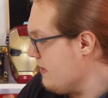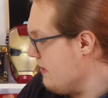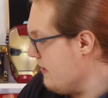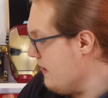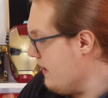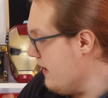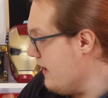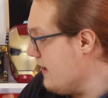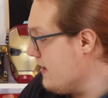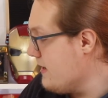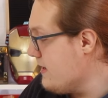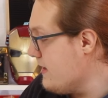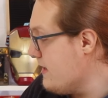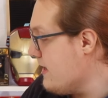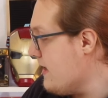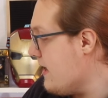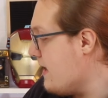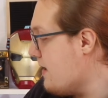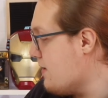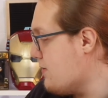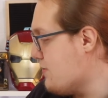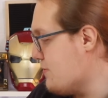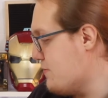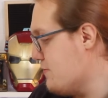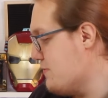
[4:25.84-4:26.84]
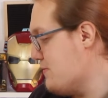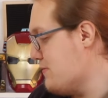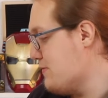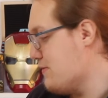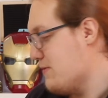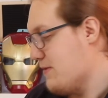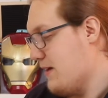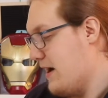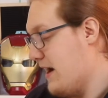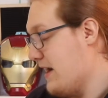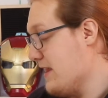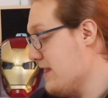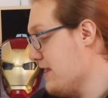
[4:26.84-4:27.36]
And yeah,
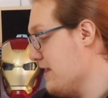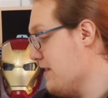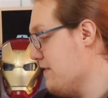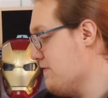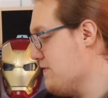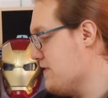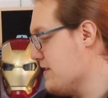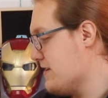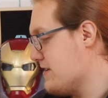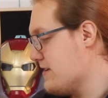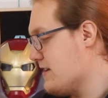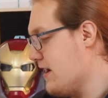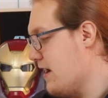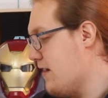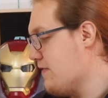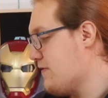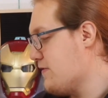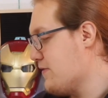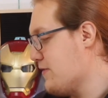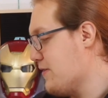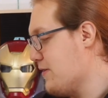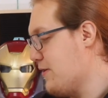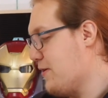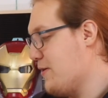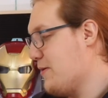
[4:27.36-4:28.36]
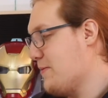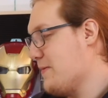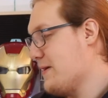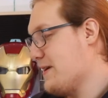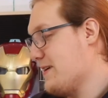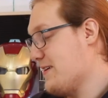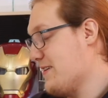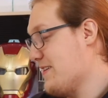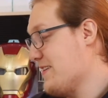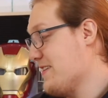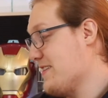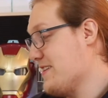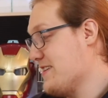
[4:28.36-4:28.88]
ooh, I love this cover. Oh my
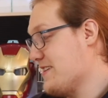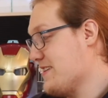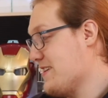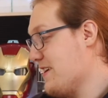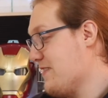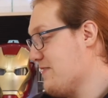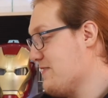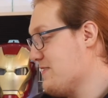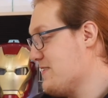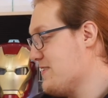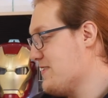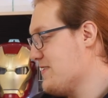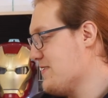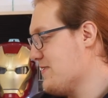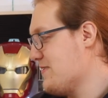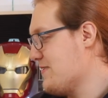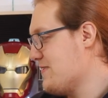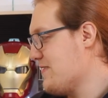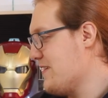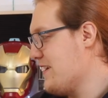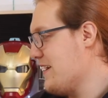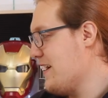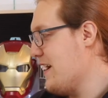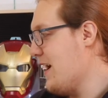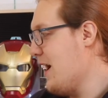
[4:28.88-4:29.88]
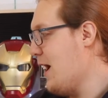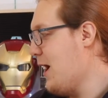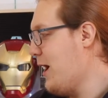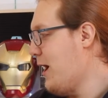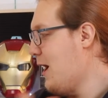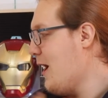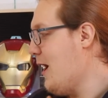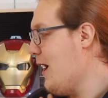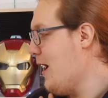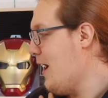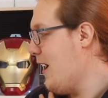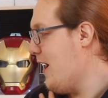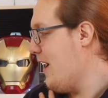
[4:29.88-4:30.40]
god, this cover is so great.
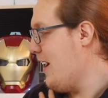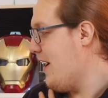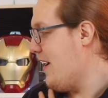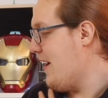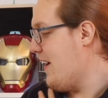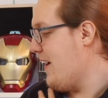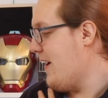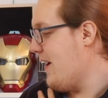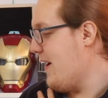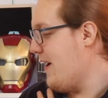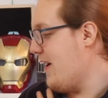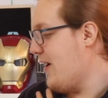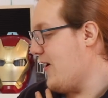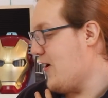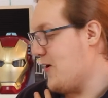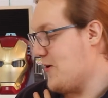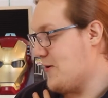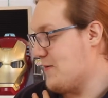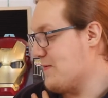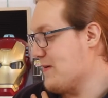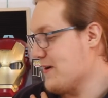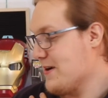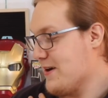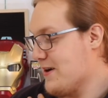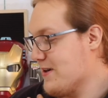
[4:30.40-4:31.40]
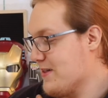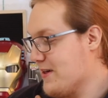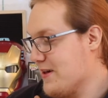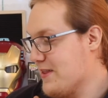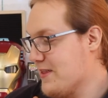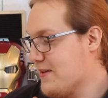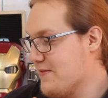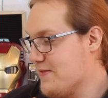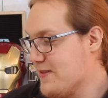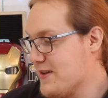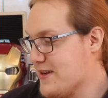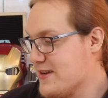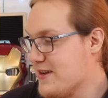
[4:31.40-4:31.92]
Oh my gosh, I
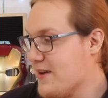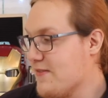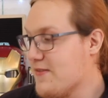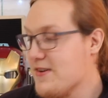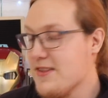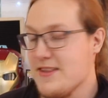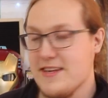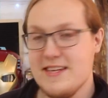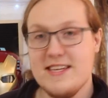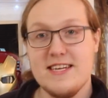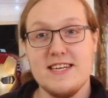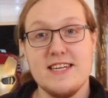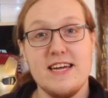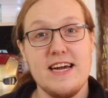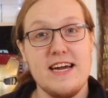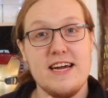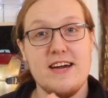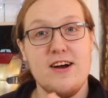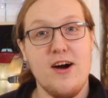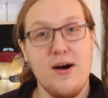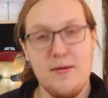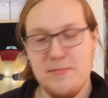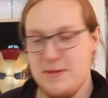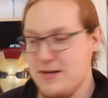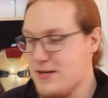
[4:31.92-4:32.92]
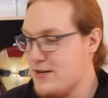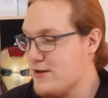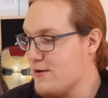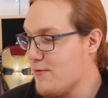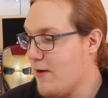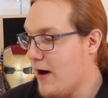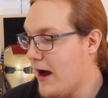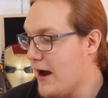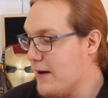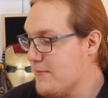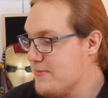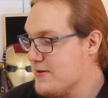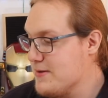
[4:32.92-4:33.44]
love this cover. This is like got me so
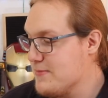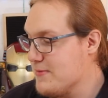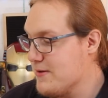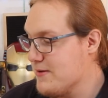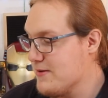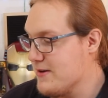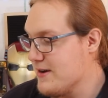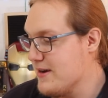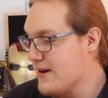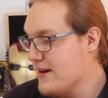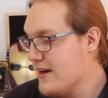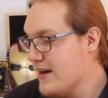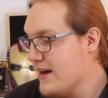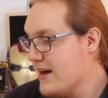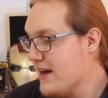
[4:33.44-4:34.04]
hyped about it.